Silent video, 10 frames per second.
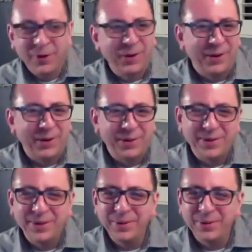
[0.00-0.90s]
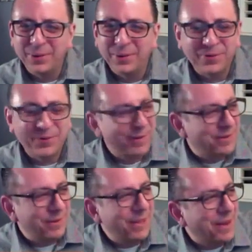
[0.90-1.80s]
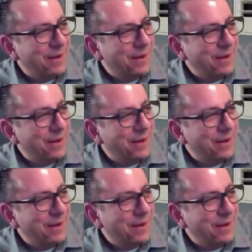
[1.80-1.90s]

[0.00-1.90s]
all the new little cookie